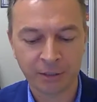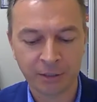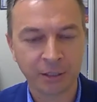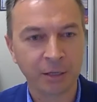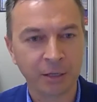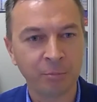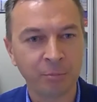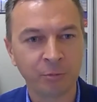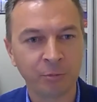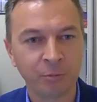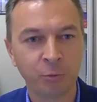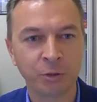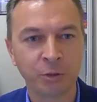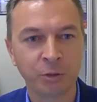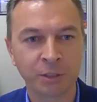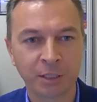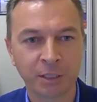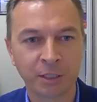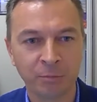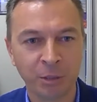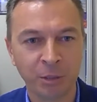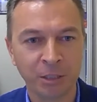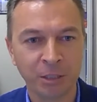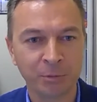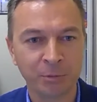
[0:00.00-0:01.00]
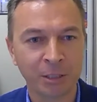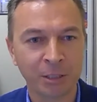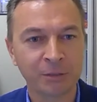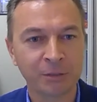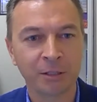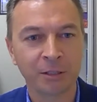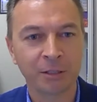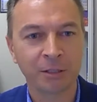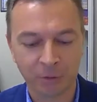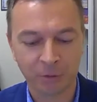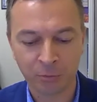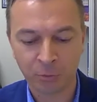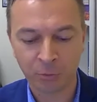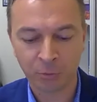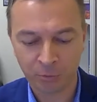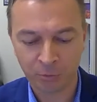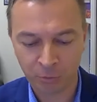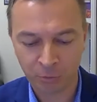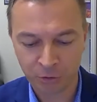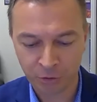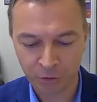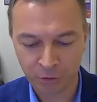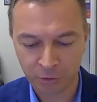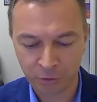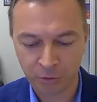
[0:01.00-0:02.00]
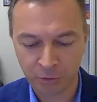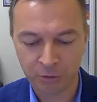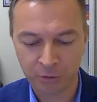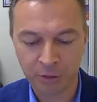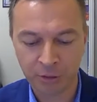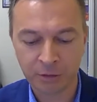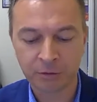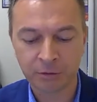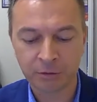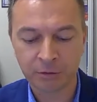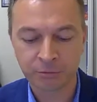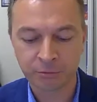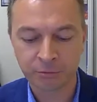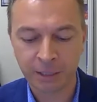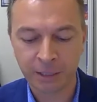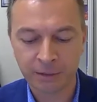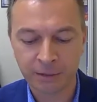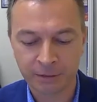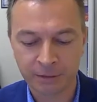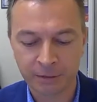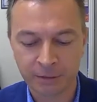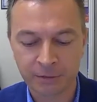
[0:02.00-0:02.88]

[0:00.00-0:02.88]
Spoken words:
with commitments and what you're calling the rightness.